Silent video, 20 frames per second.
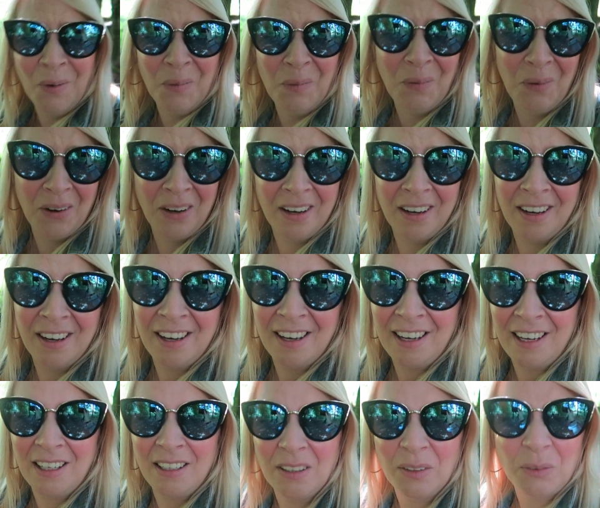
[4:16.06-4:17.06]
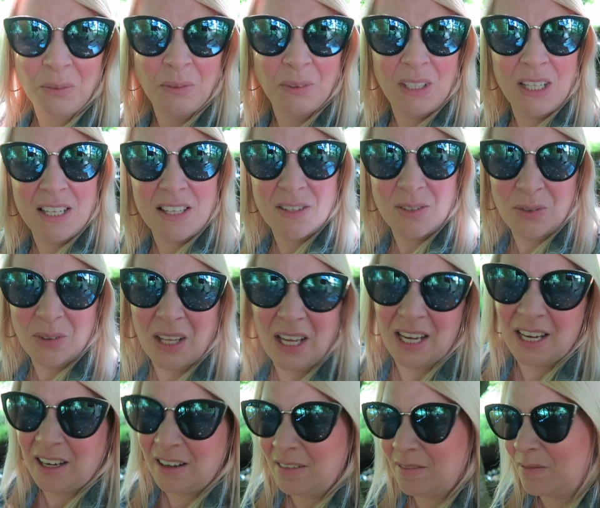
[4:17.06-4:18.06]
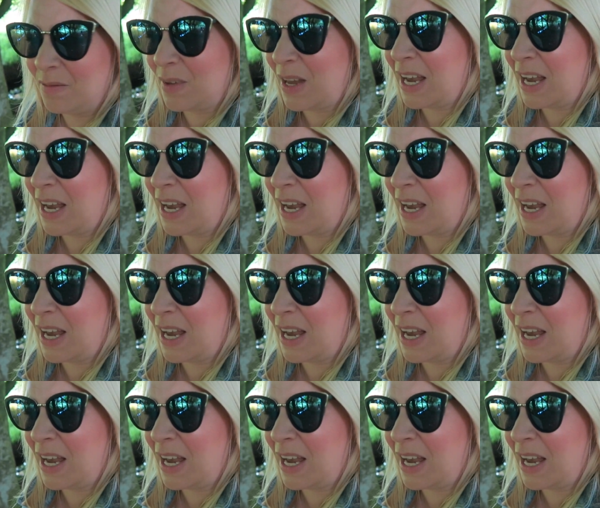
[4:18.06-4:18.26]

oh, oh. I need to sort that out